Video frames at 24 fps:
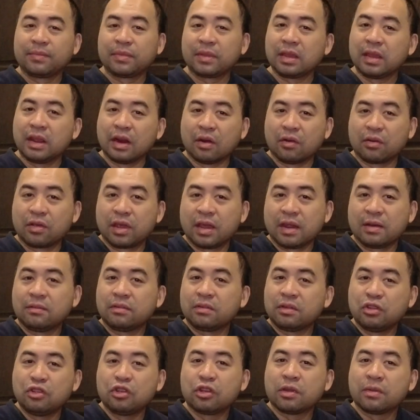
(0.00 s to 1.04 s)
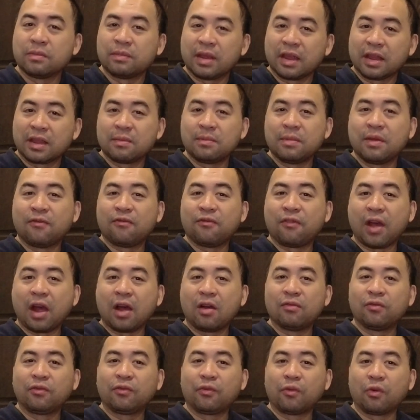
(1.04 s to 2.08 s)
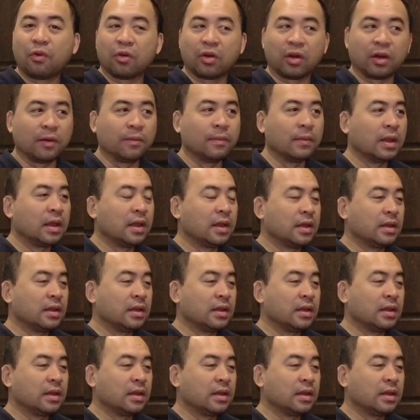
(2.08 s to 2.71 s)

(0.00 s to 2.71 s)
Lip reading: you know, it can be found for